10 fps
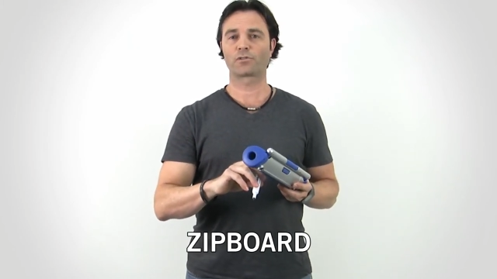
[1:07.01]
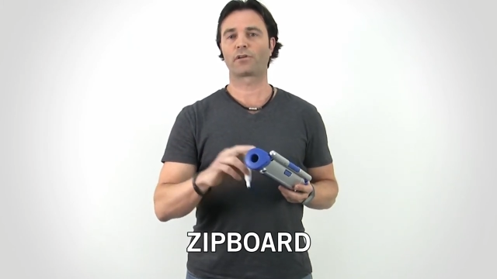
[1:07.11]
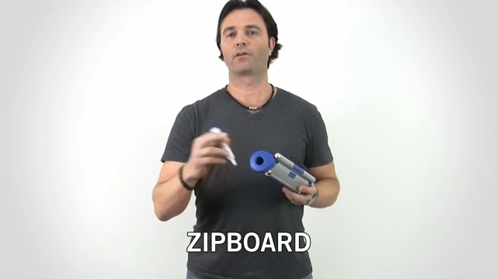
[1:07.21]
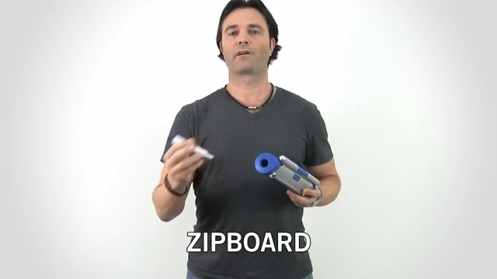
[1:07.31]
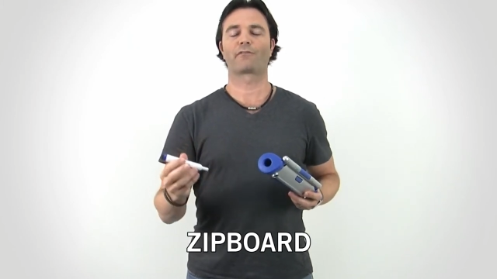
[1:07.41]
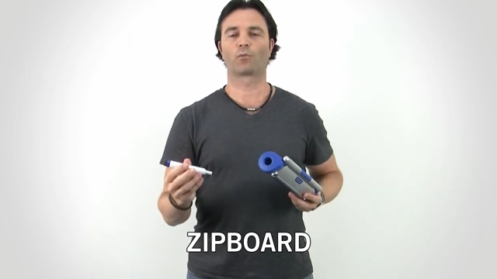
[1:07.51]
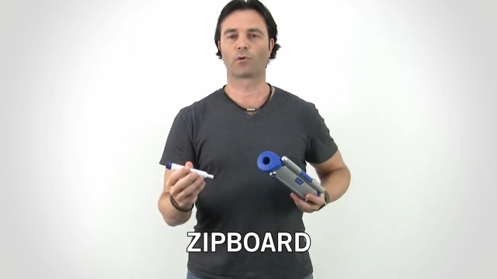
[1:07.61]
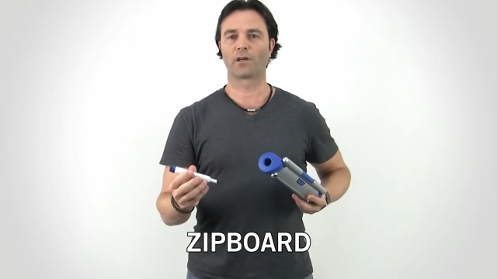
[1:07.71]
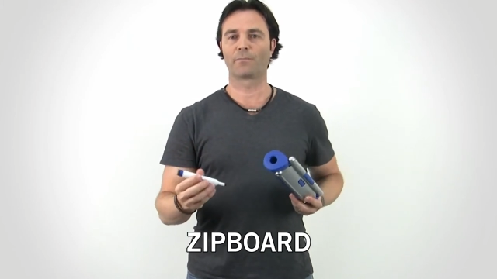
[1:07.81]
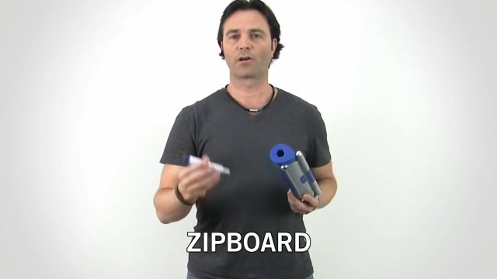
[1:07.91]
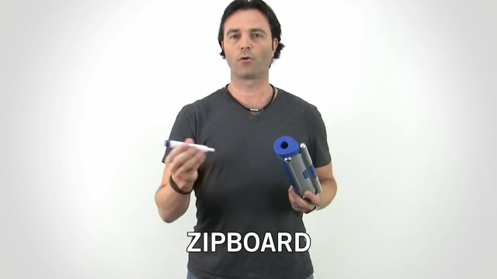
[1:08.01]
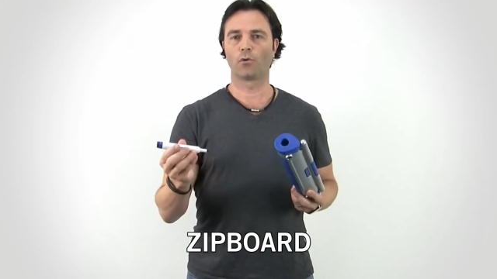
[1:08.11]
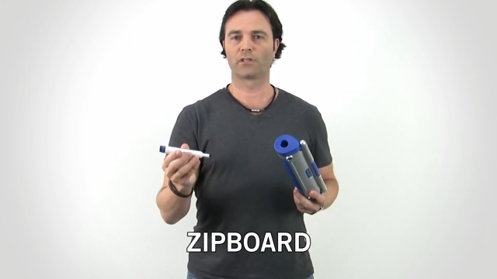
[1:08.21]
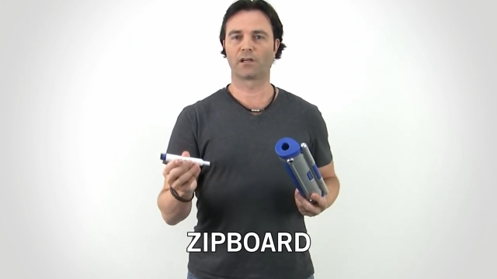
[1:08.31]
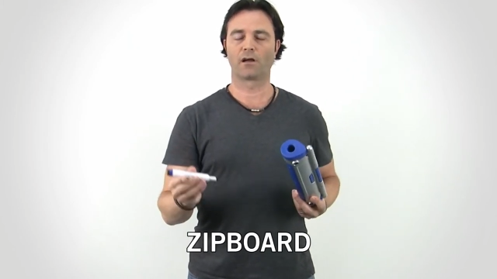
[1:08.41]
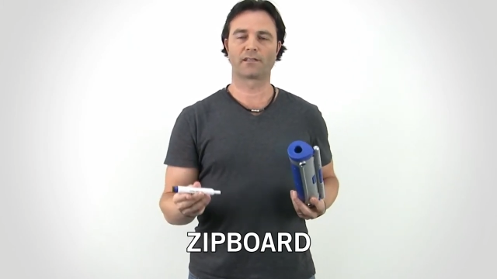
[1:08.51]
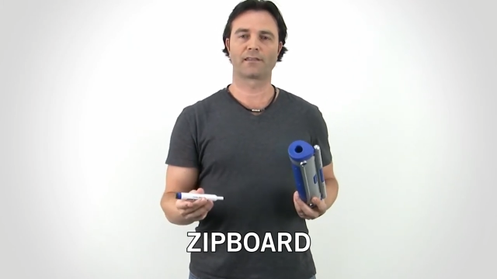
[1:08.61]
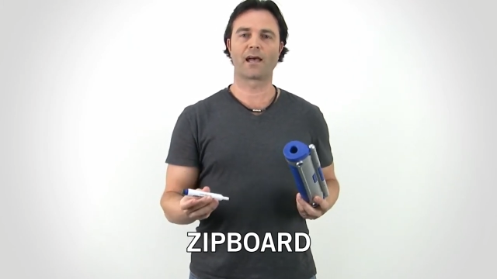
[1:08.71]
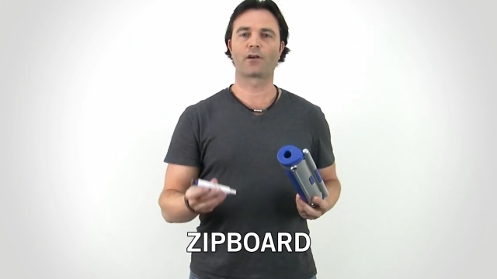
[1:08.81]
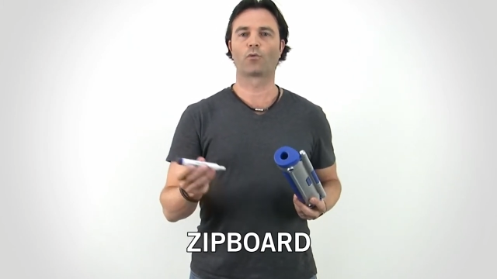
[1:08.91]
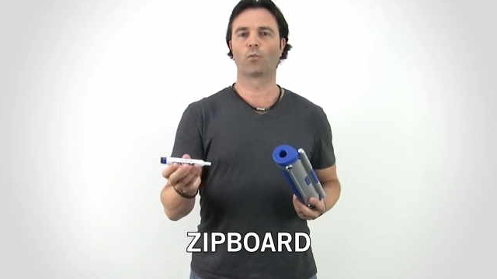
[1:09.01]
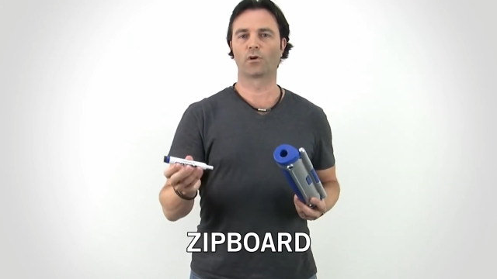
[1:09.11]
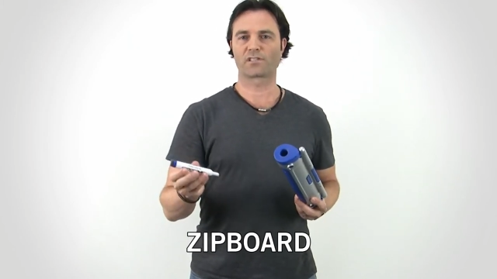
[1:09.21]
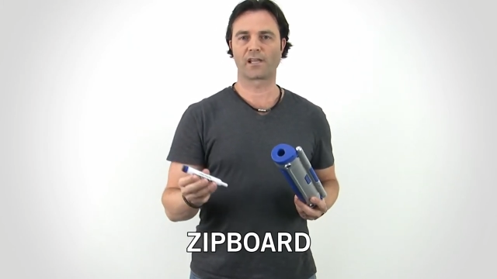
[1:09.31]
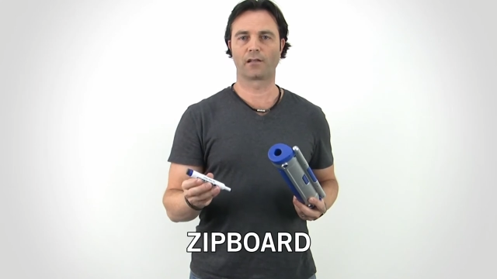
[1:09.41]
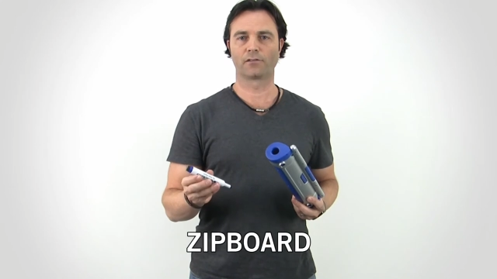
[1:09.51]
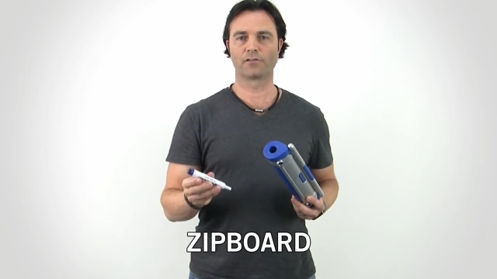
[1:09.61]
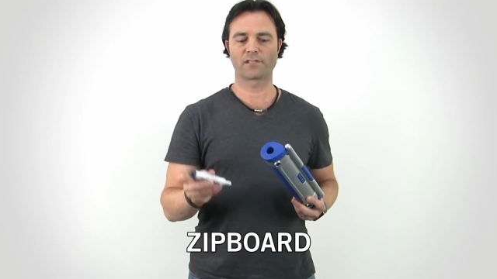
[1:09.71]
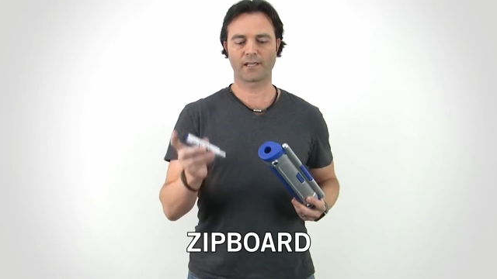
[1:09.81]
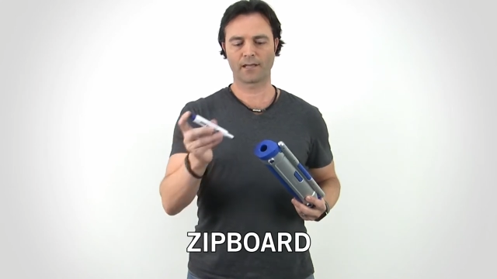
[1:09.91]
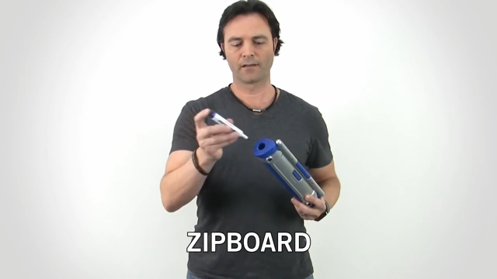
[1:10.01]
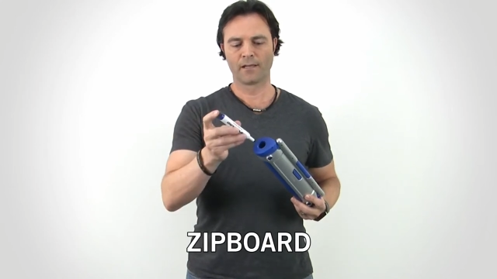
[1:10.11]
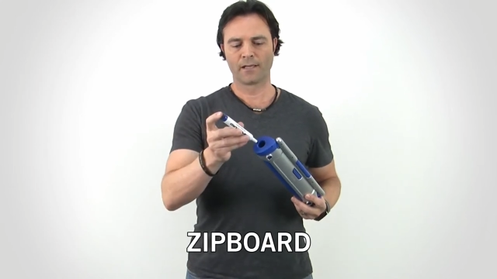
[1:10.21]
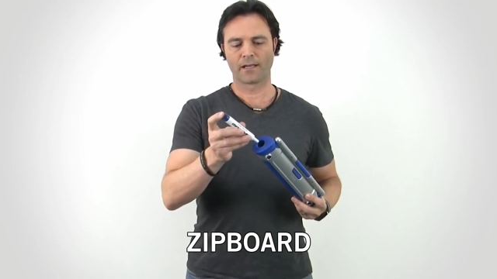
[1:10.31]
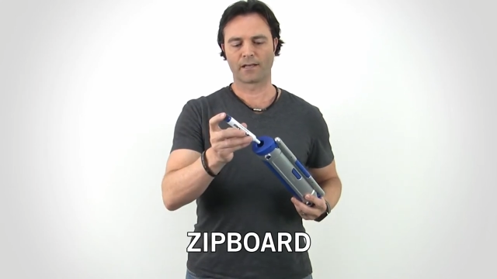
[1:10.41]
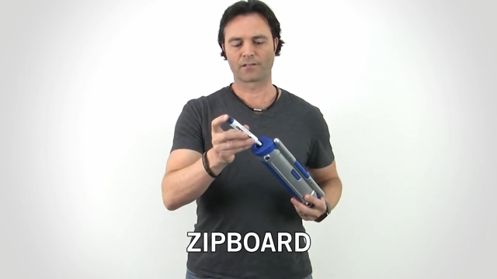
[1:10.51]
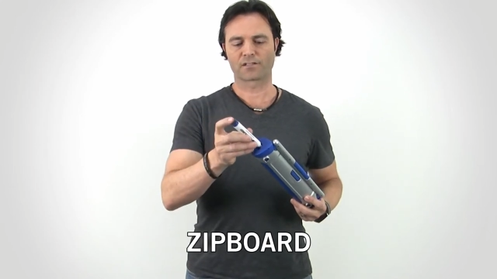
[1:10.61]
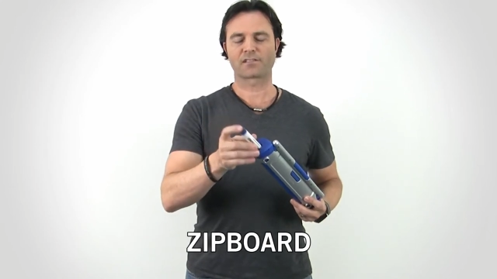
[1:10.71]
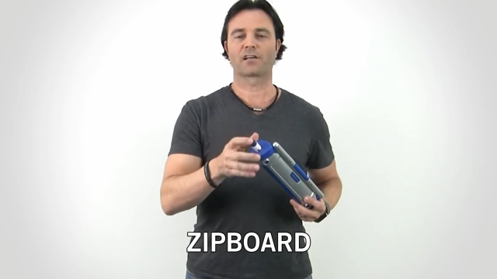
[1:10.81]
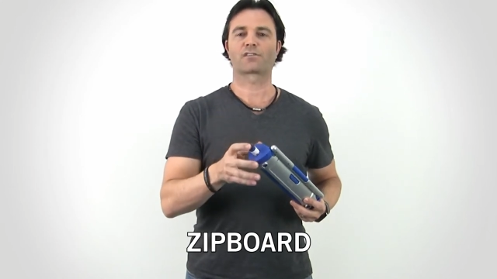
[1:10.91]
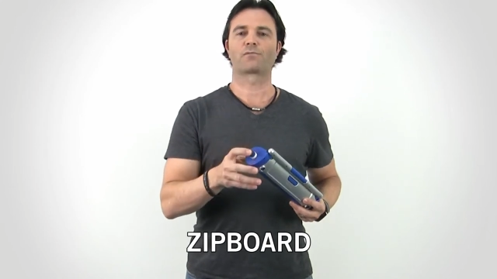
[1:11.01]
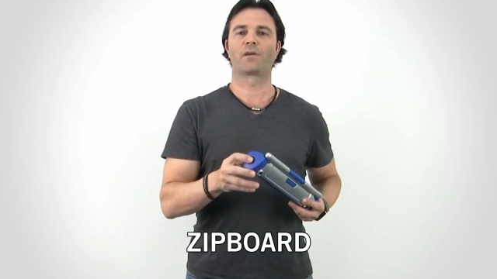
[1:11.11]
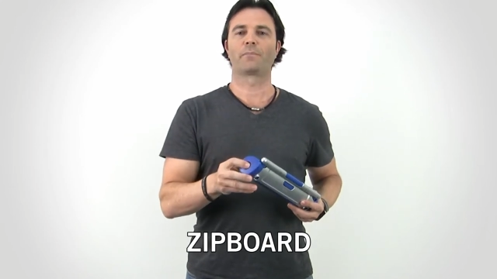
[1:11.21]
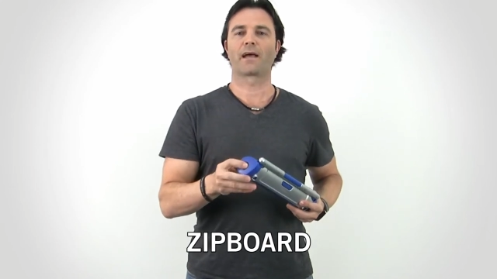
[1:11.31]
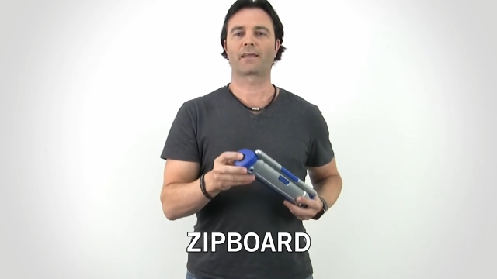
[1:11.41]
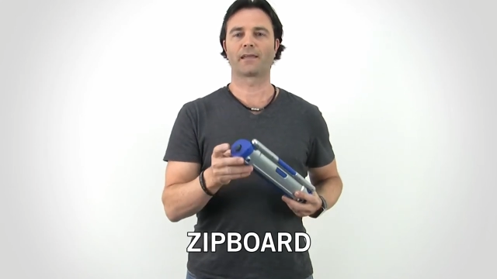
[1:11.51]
so you don't have to worry about holding on to that, or worse yet, losing it, and it just tucks right back